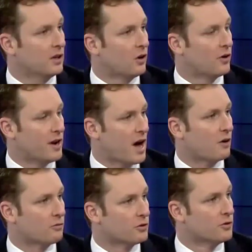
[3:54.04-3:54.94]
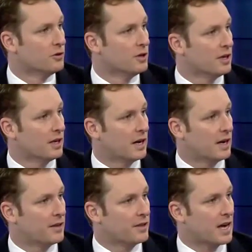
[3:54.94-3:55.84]
on Nauru.
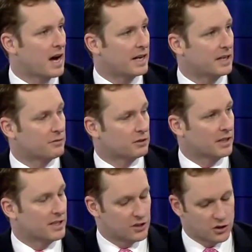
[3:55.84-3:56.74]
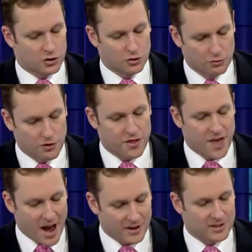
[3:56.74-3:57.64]
Uh, the Guardian have released
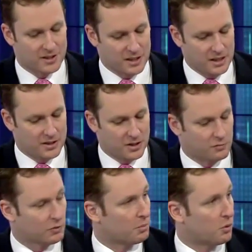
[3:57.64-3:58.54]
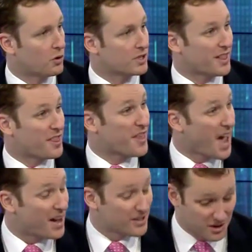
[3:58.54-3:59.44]
2,000 incident reports,
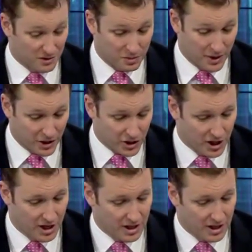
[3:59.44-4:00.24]
1,000 of which